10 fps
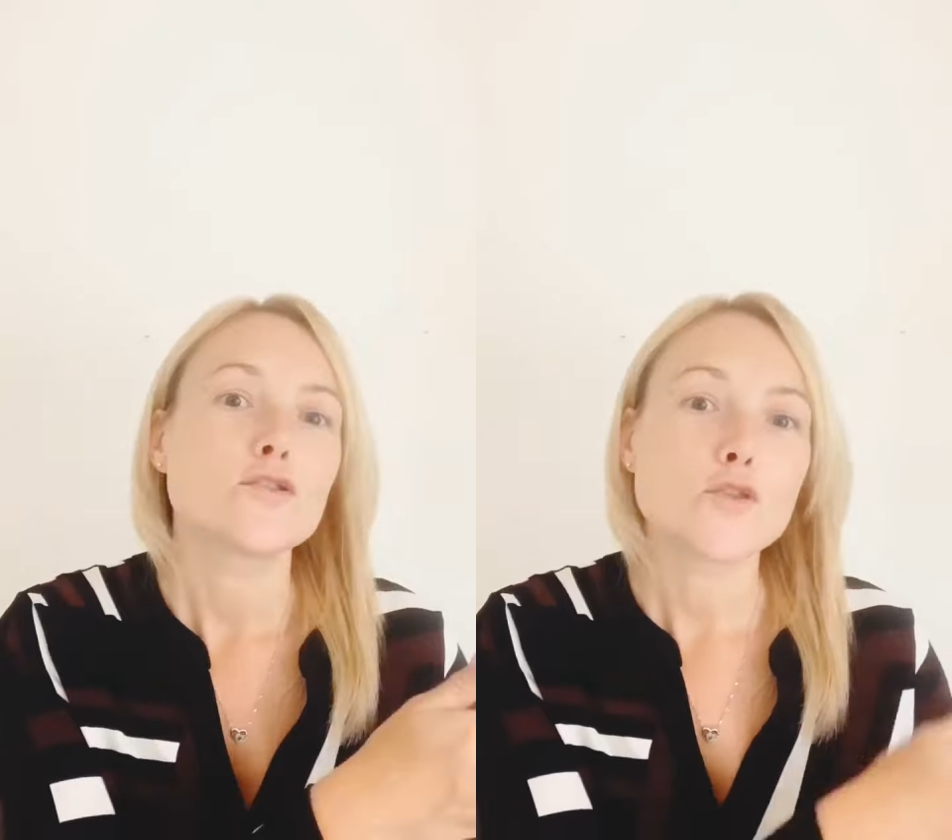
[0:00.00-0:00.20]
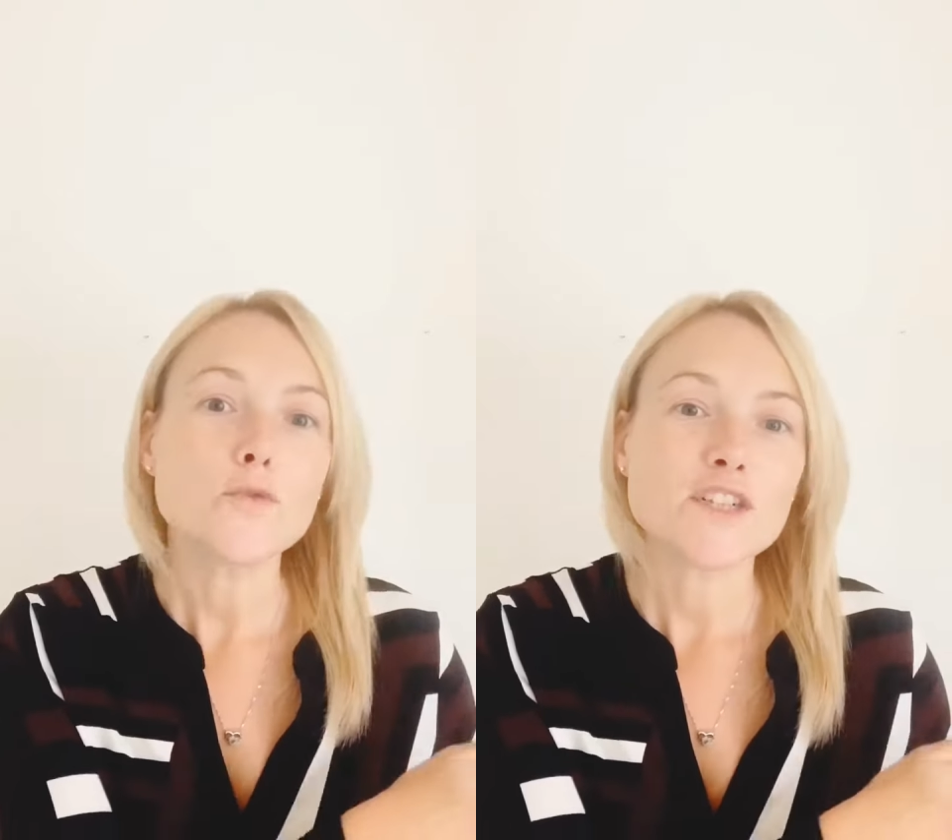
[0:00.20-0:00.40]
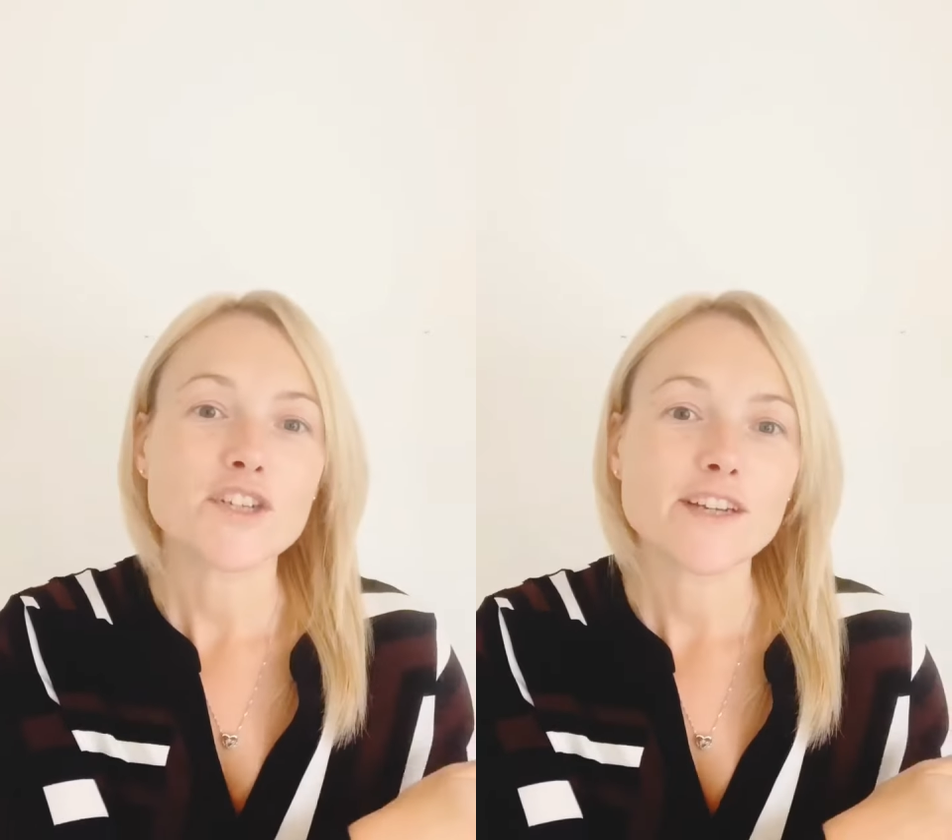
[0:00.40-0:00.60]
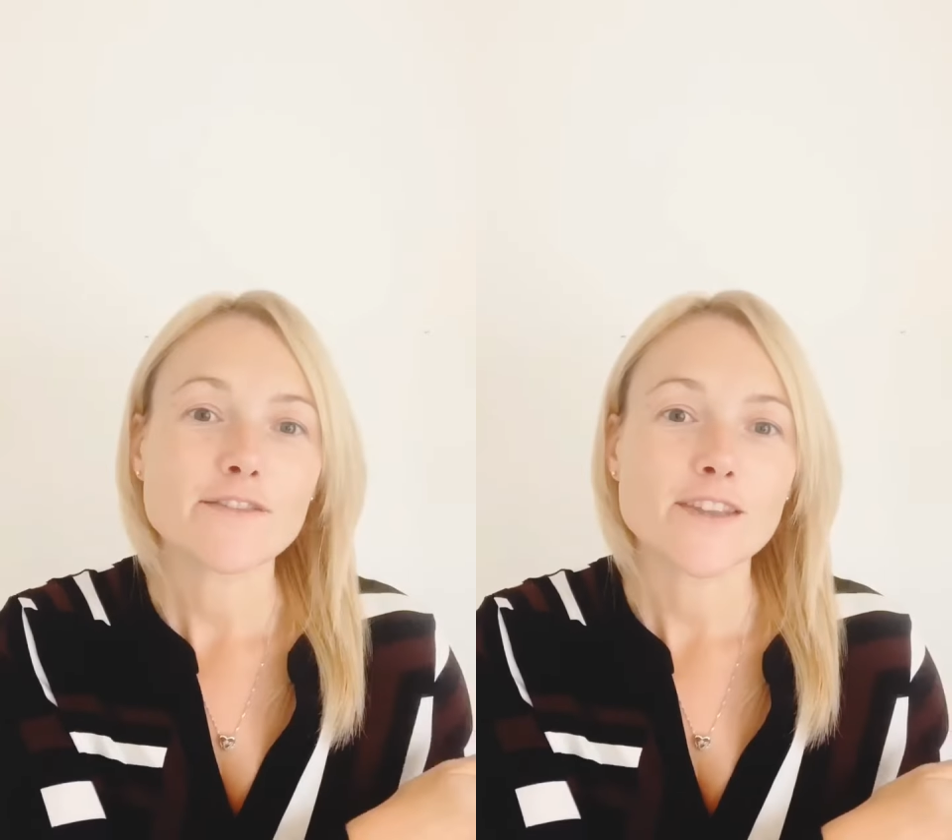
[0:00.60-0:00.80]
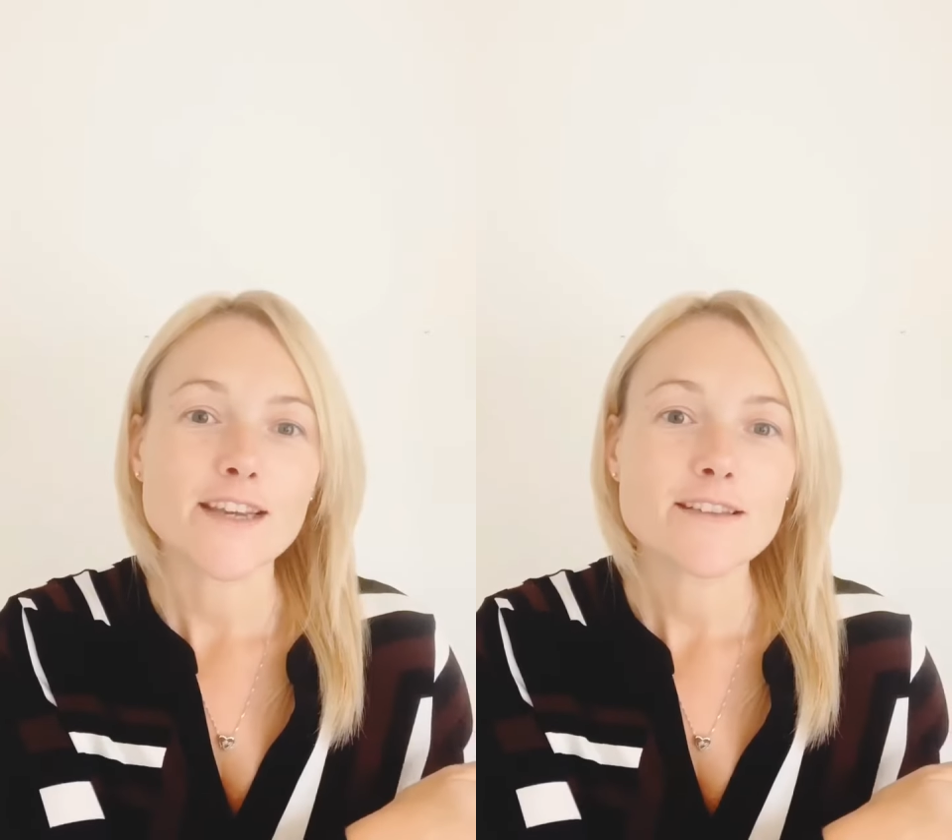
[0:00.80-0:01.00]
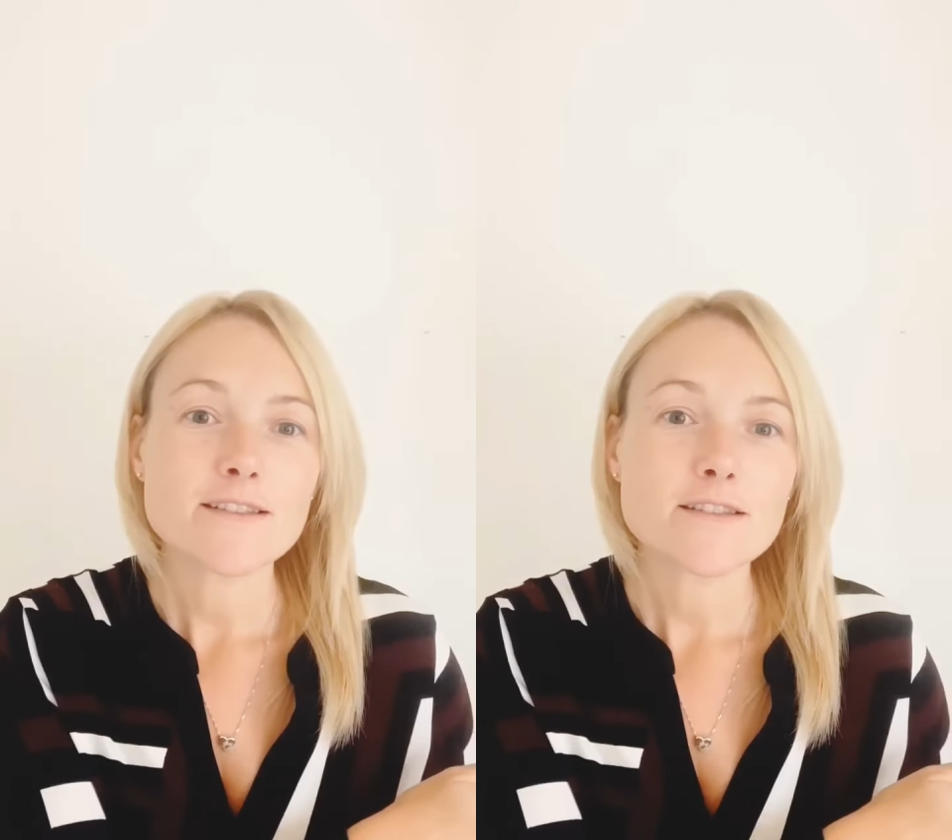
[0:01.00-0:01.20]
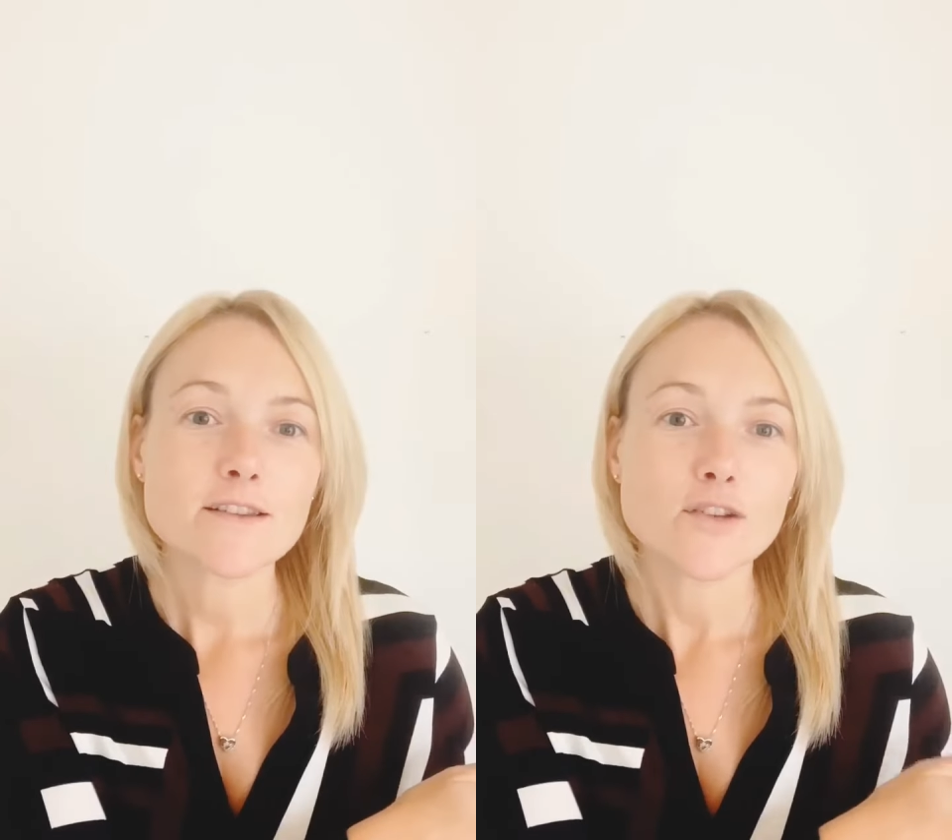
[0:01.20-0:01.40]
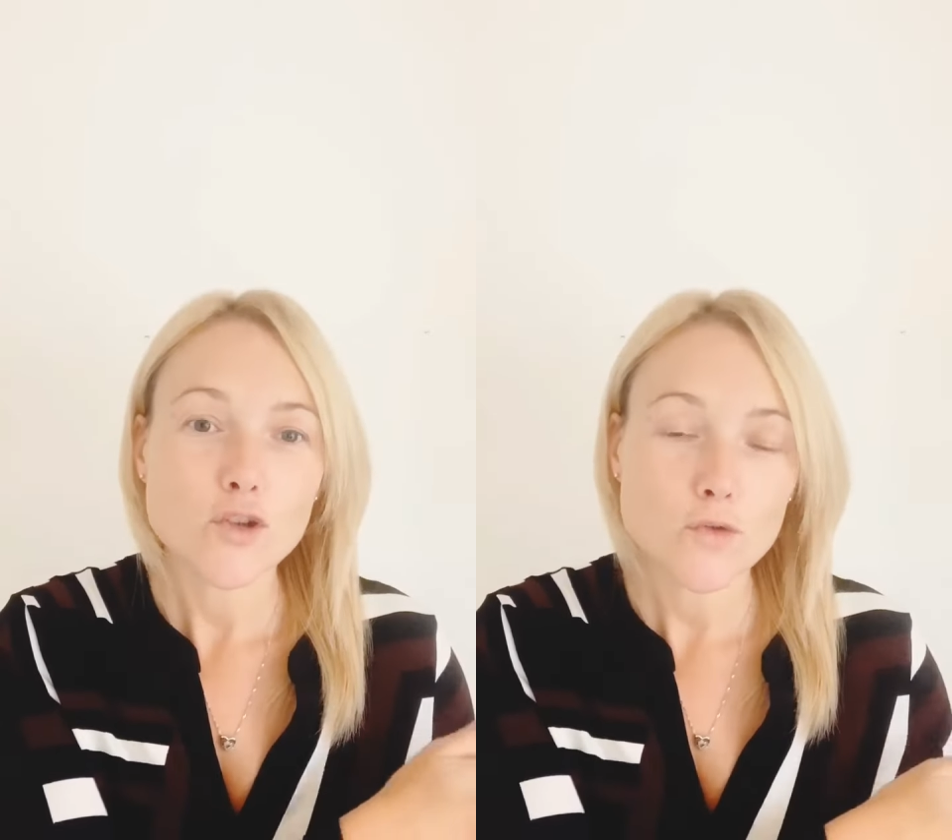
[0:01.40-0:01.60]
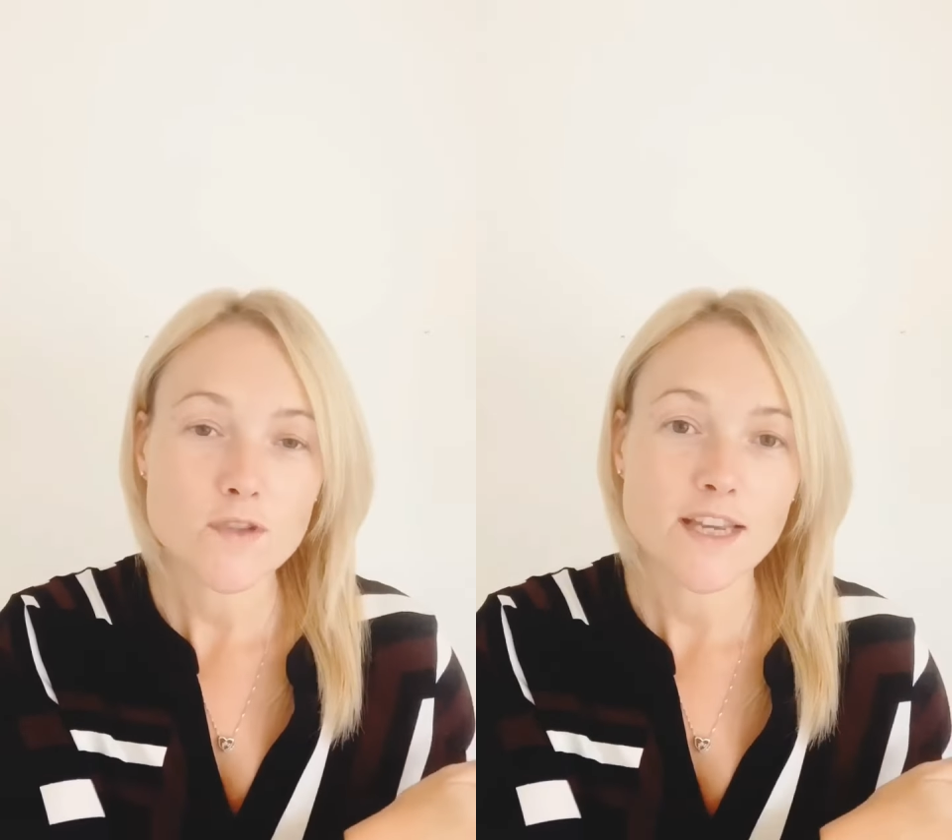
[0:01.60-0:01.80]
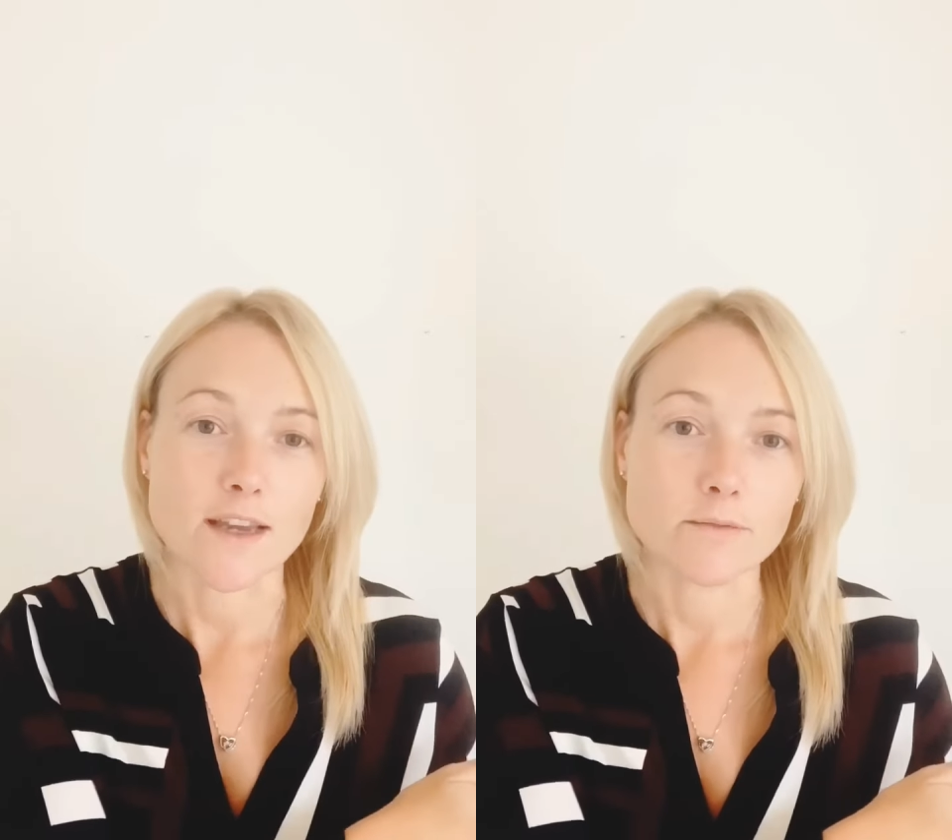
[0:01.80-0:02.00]
to achieve this,
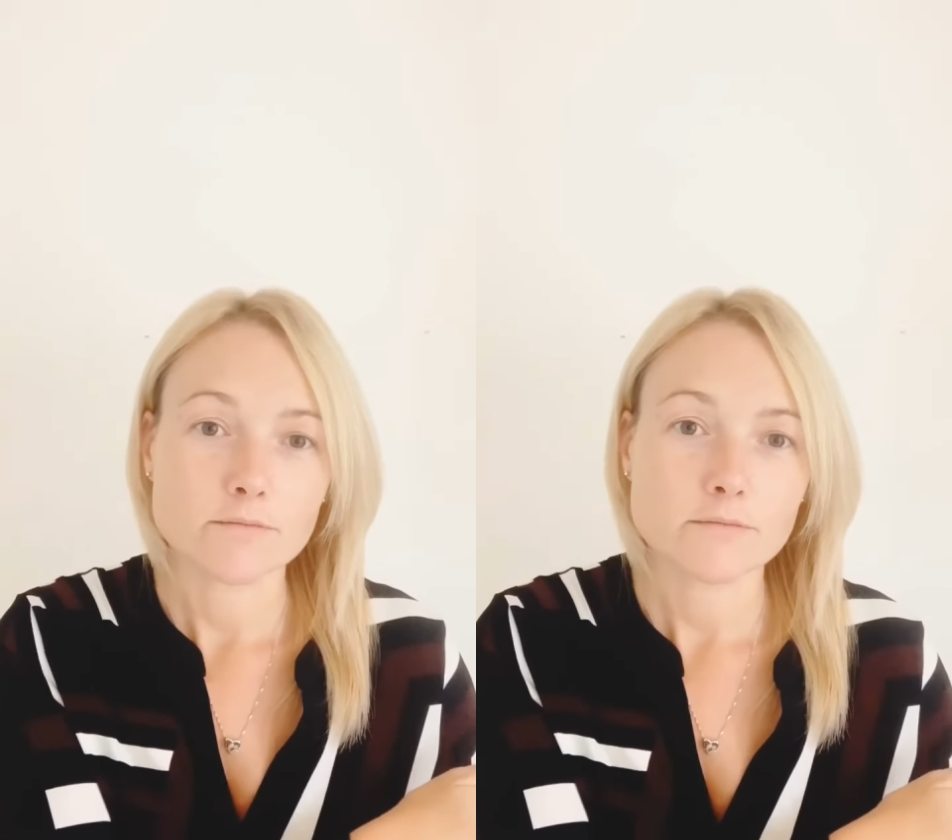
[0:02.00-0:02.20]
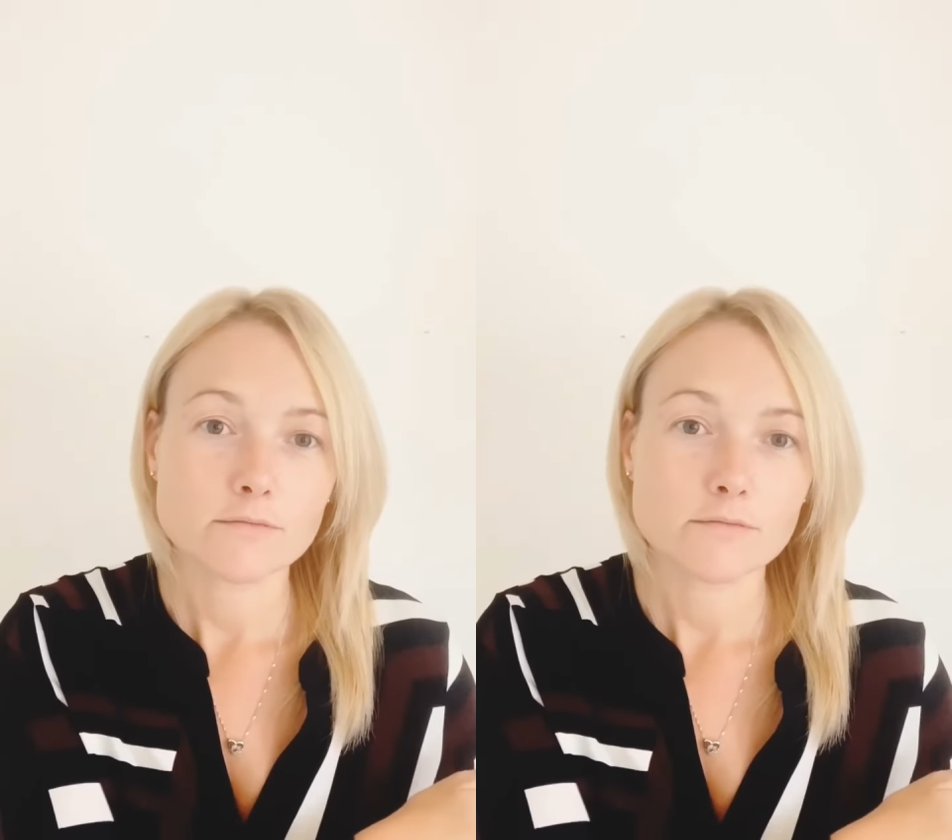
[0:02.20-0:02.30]
use it.